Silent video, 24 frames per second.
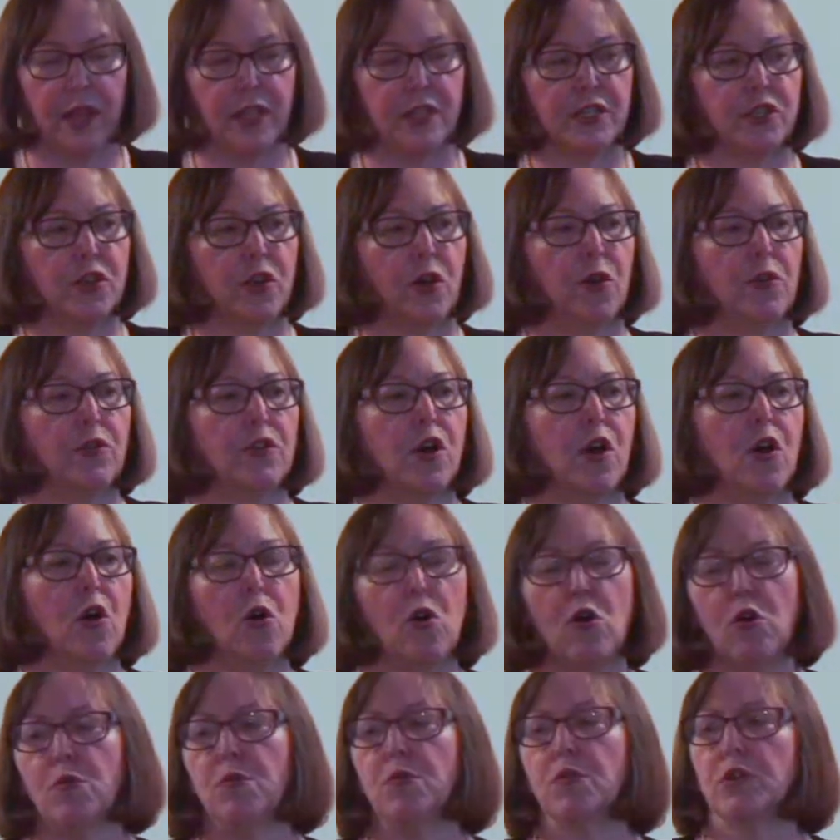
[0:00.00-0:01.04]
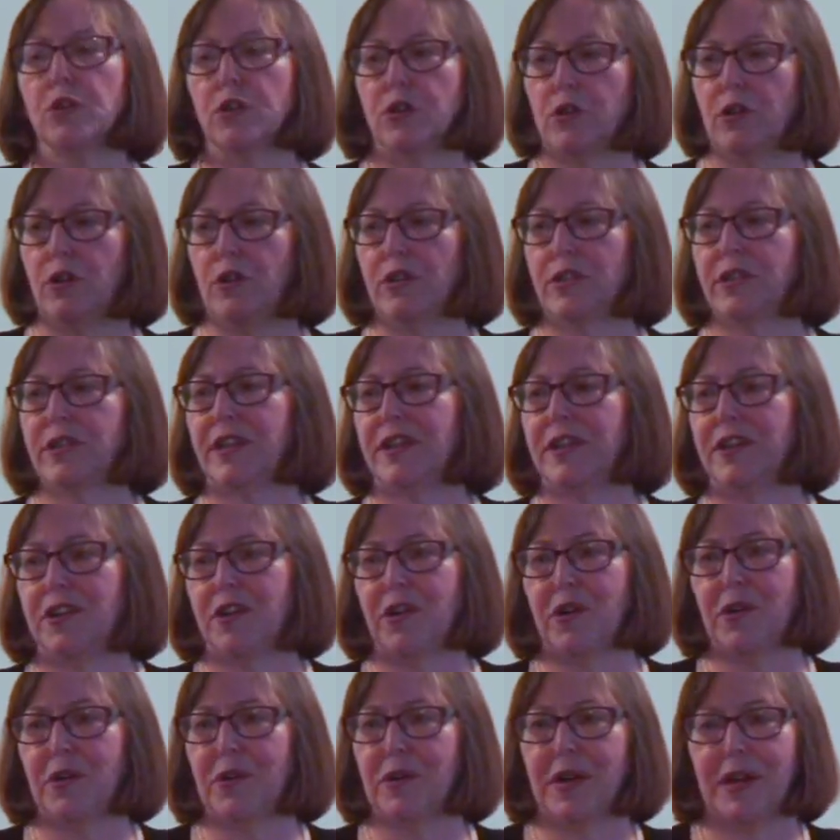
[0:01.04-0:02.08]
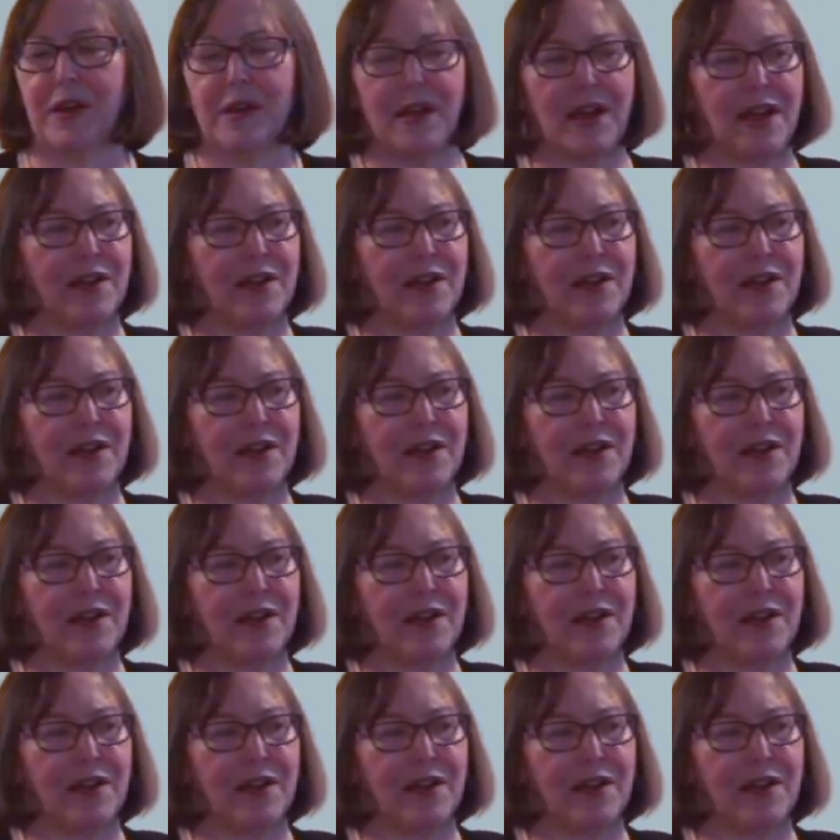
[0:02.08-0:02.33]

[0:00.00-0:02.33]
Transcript: So the whole world, you know, uh,